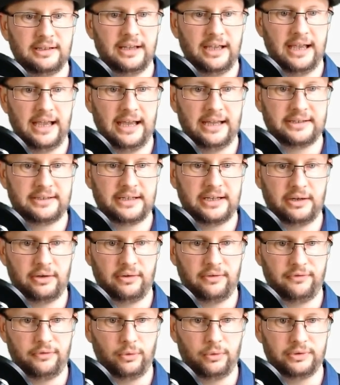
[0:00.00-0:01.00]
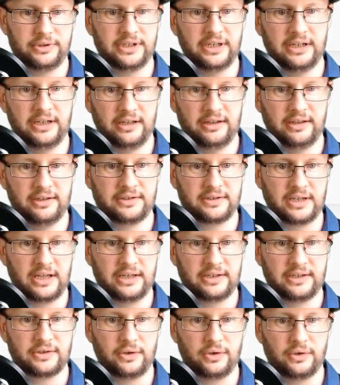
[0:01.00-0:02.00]
at error14 in this
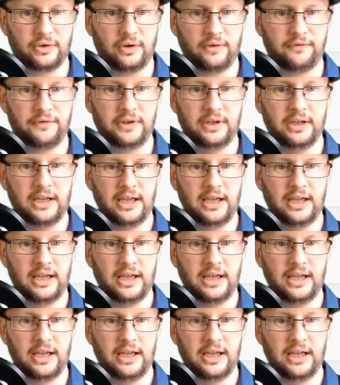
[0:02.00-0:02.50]
case, .coffee,